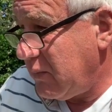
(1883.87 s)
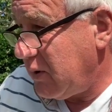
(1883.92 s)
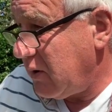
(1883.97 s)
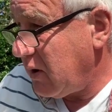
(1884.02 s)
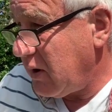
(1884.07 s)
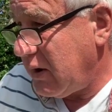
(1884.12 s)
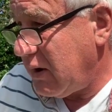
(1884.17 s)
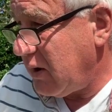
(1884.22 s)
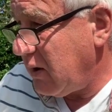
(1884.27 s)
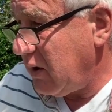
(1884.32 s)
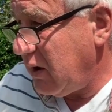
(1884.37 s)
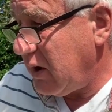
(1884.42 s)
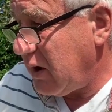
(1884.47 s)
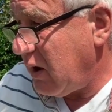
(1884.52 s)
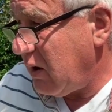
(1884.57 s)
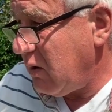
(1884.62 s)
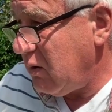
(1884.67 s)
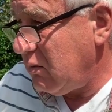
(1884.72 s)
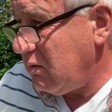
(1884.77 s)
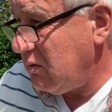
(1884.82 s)
going
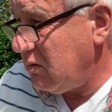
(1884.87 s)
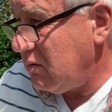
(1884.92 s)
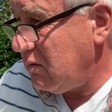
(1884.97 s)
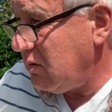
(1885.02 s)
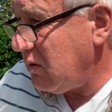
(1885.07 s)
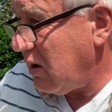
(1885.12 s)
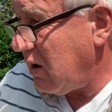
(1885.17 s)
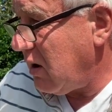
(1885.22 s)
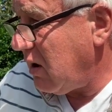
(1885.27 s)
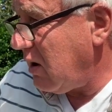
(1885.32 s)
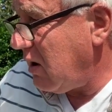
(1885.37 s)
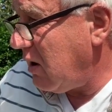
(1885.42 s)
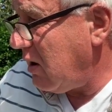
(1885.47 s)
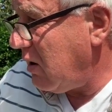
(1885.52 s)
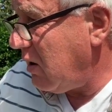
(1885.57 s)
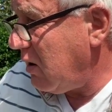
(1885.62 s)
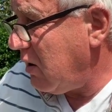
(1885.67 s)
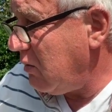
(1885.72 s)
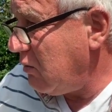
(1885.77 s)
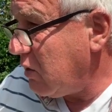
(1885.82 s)
to,
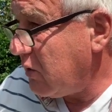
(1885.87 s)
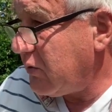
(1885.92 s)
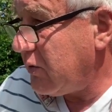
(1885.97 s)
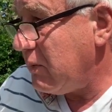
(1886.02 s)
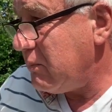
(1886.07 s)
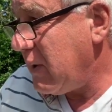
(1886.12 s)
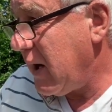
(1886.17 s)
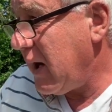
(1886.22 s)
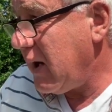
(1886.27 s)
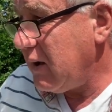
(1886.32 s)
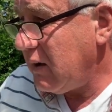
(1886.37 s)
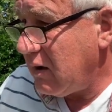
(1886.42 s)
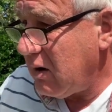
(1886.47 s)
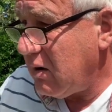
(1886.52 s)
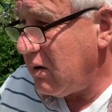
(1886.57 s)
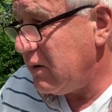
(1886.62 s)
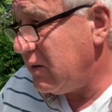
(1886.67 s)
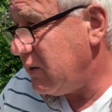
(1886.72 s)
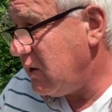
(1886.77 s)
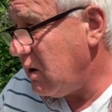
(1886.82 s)
what's a man
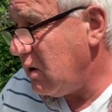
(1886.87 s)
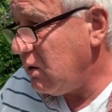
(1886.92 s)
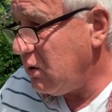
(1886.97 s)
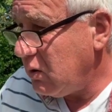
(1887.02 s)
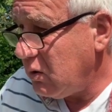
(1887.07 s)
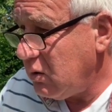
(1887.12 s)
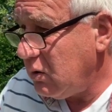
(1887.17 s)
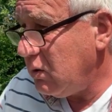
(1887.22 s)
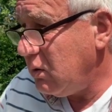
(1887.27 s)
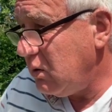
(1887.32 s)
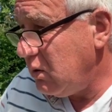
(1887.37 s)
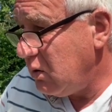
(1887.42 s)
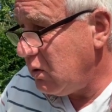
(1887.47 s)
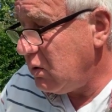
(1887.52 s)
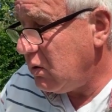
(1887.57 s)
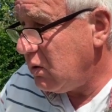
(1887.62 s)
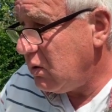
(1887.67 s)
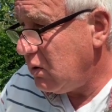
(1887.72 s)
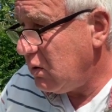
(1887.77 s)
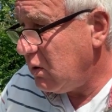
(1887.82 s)
got to do?
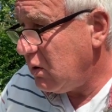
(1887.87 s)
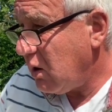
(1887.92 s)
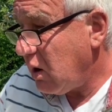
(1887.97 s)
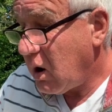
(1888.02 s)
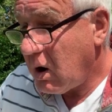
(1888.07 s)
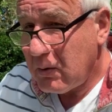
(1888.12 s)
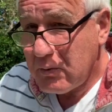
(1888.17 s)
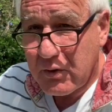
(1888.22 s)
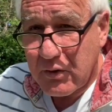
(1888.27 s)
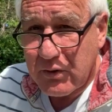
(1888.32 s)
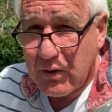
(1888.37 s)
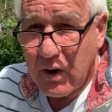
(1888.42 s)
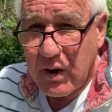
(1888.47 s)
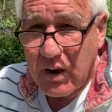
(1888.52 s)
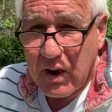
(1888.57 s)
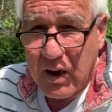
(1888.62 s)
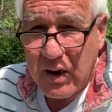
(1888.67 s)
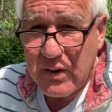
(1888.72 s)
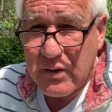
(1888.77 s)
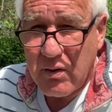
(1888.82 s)
I'm just going to
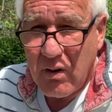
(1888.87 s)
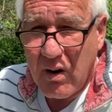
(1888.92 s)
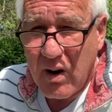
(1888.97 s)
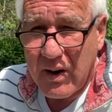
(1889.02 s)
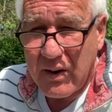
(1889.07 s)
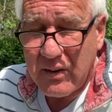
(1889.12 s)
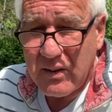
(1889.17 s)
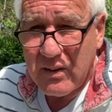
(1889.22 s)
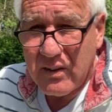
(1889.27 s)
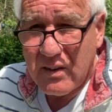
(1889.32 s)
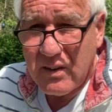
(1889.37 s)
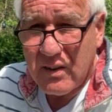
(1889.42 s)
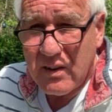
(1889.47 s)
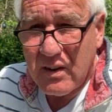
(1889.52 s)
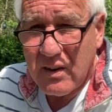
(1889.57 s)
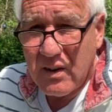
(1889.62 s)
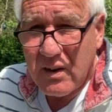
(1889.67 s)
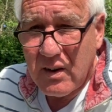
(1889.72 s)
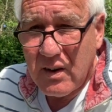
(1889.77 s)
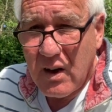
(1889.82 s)
keep trying.
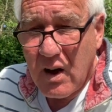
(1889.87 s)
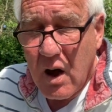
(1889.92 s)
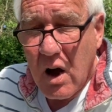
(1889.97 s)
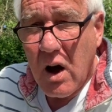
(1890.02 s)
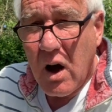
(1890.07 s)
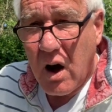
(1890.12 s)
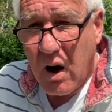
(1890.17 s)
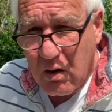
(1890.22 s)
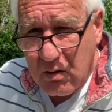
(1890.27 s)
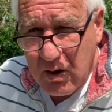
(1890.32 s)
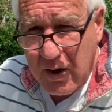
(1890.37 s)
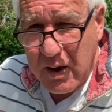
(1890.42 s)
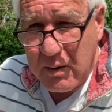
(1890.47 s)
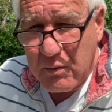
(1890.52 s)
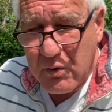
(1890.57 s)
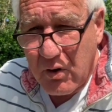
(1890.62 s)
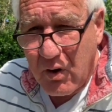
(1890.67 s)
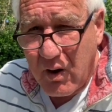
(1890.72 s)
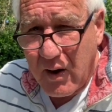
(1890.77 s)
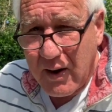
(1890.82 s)
I'll keep
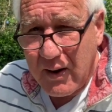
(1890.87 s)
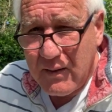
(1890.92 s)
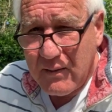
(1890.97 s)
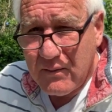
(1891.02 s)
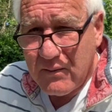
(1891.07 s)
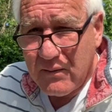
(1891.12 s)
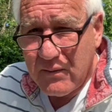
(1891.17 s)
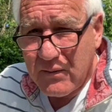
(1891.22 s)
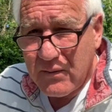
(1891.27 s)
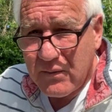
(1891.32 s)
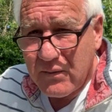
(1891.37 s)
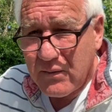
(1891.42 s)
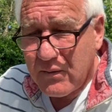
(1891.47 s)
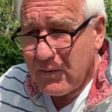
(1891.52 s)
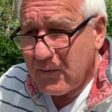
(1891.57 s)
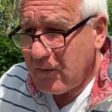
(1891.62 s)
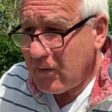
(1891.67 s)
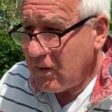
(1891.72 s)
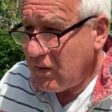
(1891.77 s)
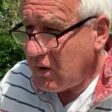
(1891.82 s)
trying.
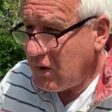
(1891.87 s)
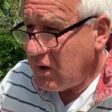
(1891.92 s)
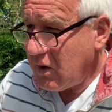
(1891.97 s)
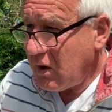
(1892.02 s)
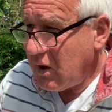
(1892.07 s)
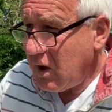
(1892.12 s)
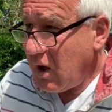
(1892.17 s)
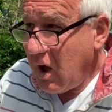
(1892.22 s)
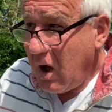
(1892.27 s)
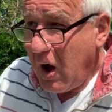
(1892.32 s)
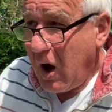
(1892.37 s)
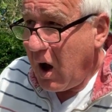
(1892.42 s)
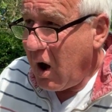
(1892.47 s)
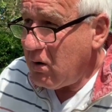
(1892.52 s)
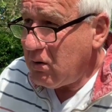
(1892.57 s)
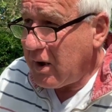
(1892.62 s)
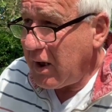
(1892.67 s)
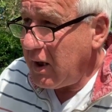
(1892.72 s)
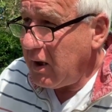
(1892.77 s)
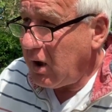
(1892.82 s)
I'll
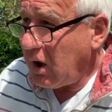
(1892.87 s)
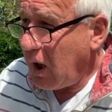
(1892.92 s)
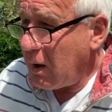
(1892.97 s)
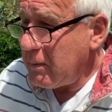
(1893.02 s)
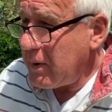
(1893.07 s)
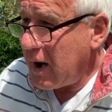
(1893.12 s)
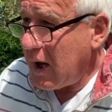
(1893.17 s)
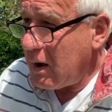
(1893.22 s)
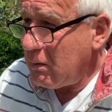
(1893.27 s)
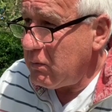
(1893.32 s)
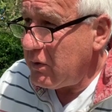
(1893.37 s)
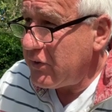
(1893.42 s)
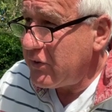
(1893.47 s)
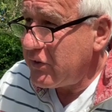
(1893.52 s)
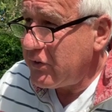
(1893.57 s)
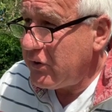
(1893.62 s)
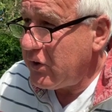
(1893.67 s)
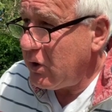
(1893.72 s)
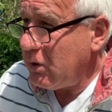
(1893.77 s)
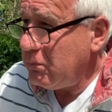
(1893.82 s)
keep coming up with
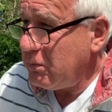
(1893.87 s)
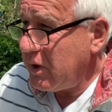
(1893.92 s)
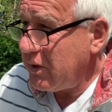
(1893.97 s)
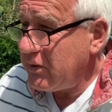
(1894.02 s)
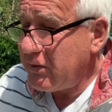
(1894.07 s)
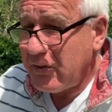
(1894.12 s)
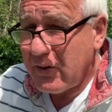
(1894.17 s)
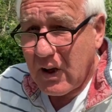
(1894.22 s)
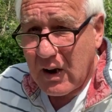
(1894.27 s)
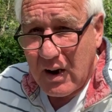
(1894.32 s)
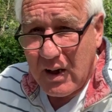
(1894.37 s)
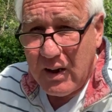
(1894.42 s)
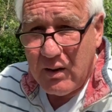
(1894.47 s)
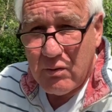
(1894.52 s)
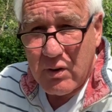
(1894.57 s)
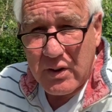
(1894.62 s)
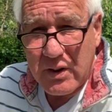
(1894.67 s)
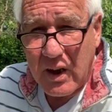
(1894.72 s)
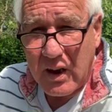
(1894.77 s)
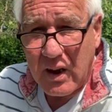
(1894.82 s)
stupid, silly,
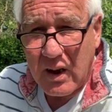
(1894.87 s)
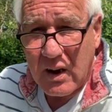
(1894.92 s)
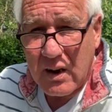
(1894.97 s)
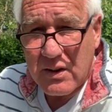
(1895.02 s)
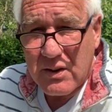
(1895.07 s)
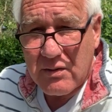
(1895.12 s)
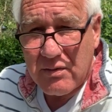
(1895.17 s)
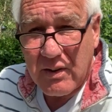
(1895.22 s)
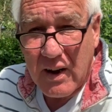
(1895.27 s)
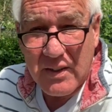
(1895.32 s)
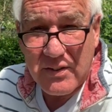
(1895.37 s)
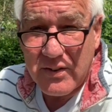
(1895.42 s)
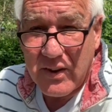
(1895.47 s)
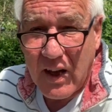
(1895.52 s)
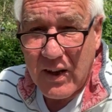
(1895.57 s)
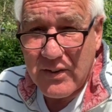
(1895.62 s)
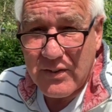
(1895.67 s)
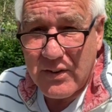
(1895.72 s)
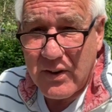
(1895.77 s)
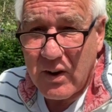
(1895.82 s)
ridiculous,
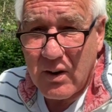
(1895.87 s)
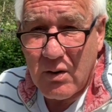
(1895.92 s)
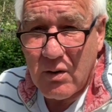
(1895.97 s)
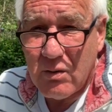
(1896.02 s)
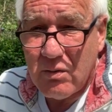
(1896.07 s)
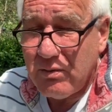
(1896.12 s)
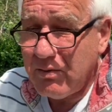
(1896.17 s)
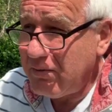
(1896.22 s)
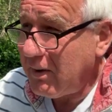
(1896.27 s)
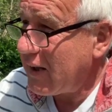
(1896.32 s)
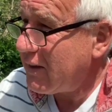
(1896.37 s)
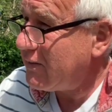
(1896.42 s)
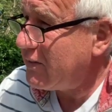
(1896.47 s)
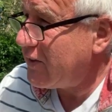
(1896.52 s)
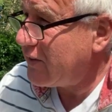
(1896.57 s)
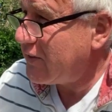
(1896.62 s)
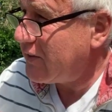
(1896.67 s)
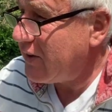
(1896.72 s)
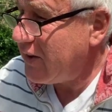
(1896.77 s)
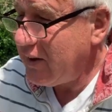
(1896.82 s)
fantastical,
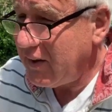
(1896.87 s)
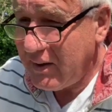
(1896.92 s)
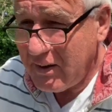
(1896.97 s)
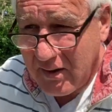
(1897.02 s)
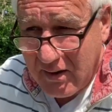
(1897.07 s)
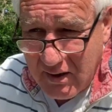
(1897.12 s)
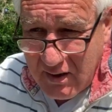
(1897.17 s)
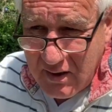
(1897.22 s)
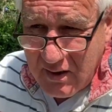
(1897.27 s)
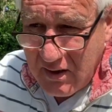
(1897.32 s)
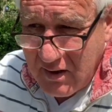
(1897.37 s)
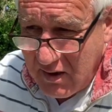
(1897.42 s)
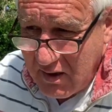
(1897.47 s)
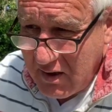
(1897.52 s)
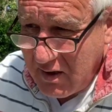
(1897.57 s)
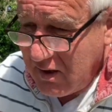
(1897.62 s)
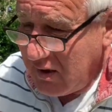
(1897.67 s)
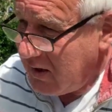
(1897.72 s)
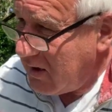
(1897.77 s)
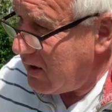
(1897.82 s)
fantasy,
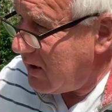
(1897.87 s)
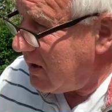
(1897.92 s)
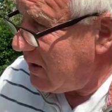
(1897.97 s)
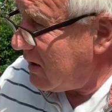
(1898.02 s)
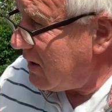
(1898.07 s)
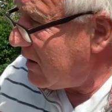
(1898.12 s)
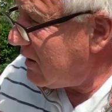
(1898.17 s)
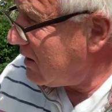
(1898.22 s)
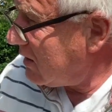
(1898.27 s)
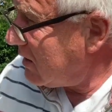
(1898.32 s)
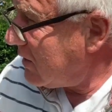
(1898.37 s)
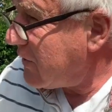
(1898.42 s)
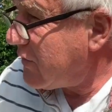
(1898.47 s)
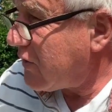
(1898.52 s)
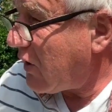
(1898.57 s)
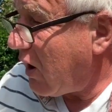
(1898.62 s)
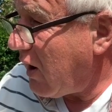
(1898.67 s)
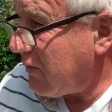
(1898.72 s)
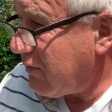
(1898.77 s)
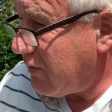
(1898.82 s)

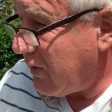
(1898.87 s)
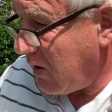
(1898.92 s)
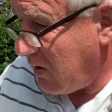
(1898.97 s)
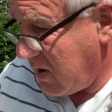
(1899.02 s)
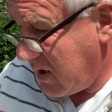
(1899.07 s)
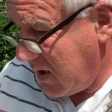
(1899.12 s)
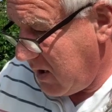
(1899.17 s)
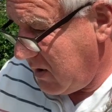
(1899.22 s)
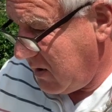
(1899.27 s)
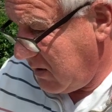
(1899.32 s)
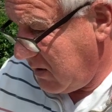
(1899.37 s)
sci-fi,